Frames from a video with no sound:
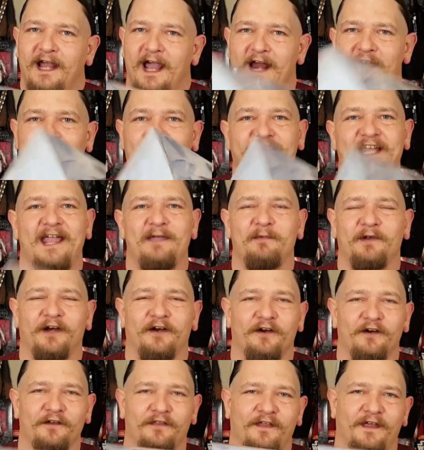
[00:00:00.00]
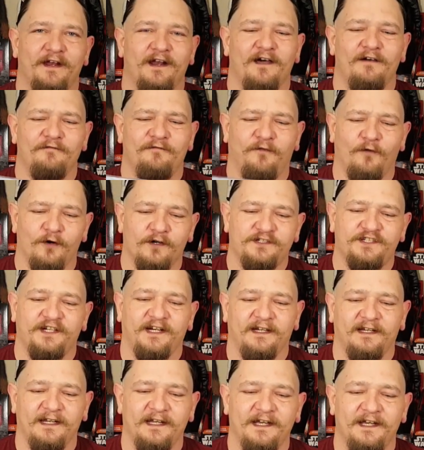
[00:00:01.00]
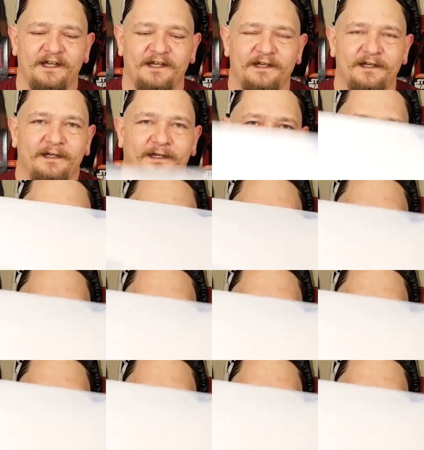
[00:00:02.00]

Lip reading: Entertainment Earth. And unfortunately,